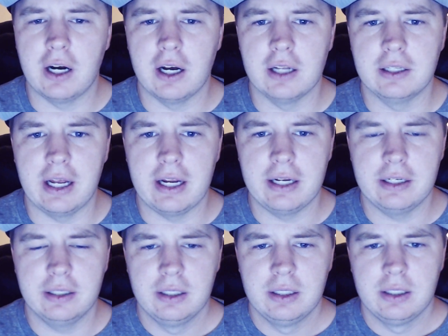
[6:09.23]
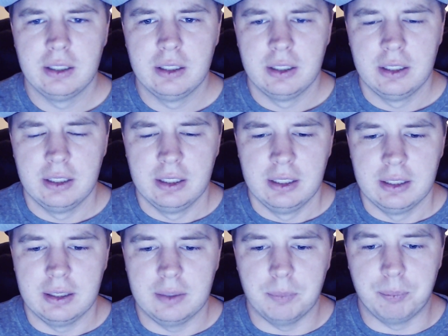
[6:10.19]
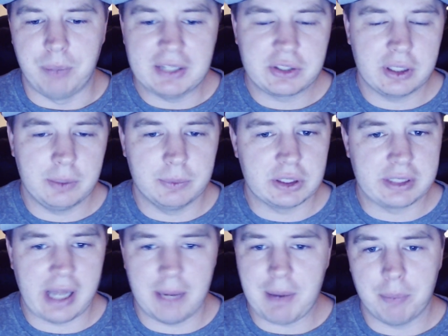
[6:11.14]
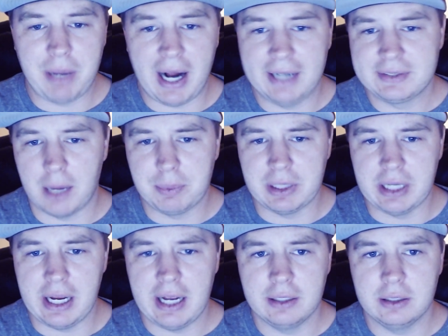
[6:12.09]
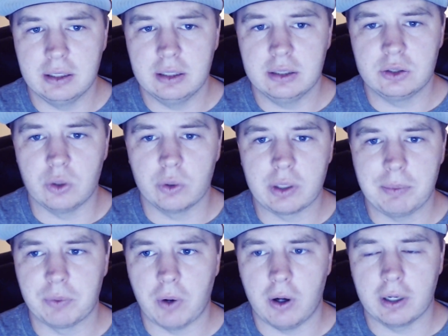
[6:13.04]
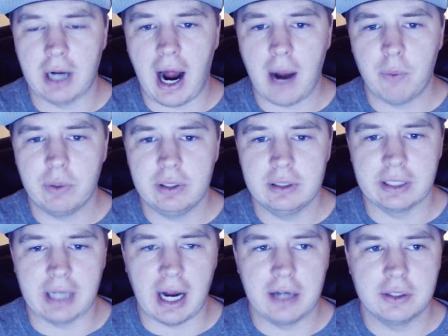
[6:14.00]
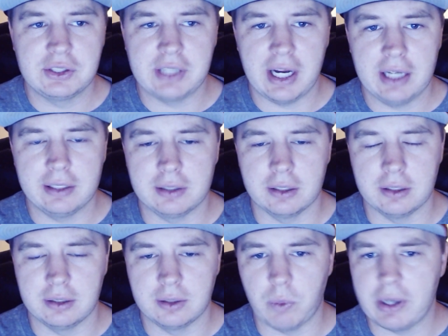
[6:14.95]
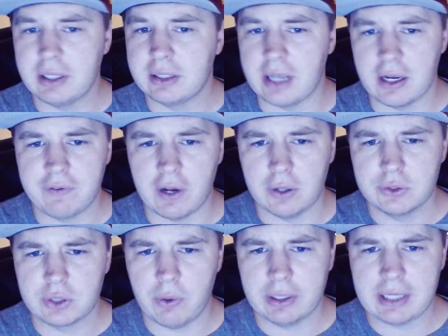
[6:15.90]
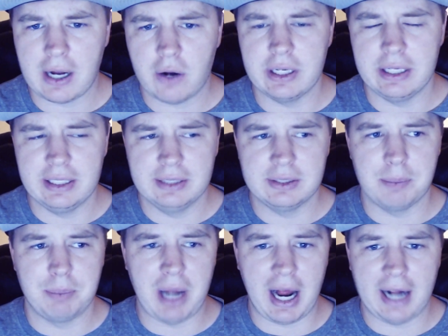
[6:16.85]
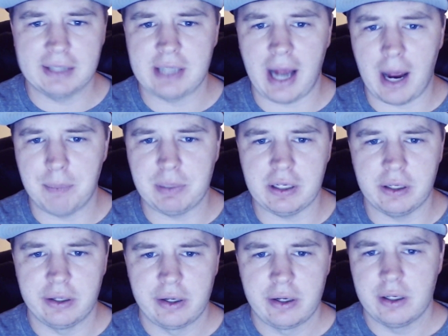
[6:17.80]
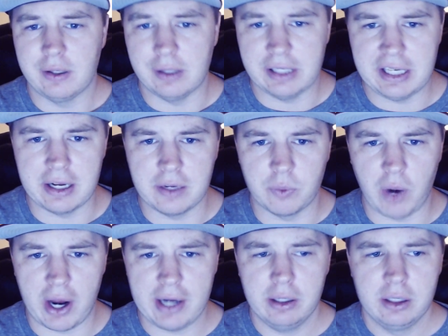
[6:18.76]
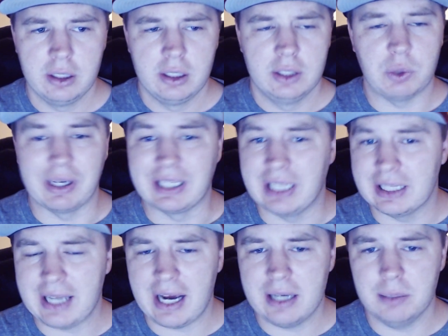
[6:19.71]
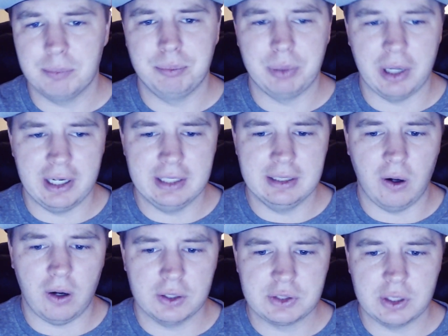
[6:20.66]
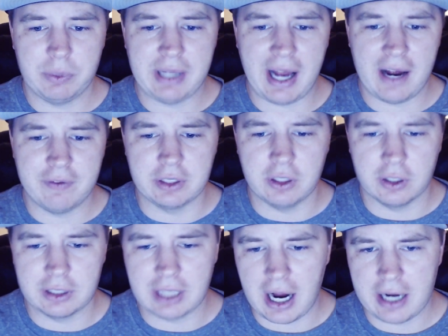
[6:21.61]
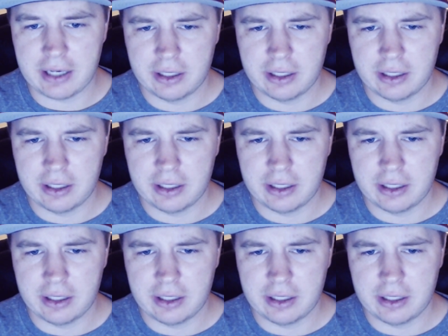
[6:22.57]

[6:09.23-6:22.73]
they basically just came out pass happy. And don't get me wrong, I understand that the way that the NFL is going now is a pass happy league, right? So I get that, but also we have a young guy,